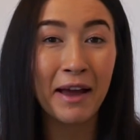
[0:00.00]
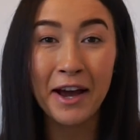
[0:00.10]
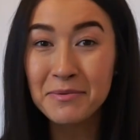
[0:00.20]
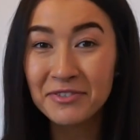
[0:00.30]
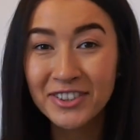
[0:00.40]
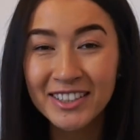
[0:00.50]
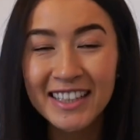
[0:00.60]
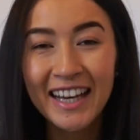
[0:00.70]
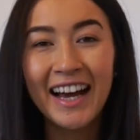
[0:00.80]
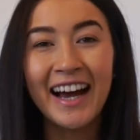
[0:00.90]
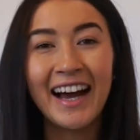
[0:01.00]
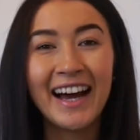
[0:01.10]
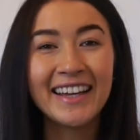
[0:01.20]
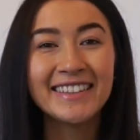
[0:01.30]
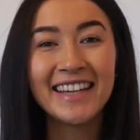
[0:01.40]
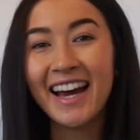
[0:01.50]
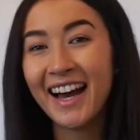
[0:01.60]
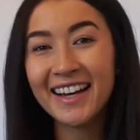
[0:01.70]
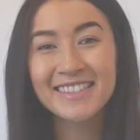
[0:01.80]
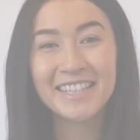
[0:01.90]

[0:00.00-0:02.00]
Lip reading: bit helpful, and yeah, I'll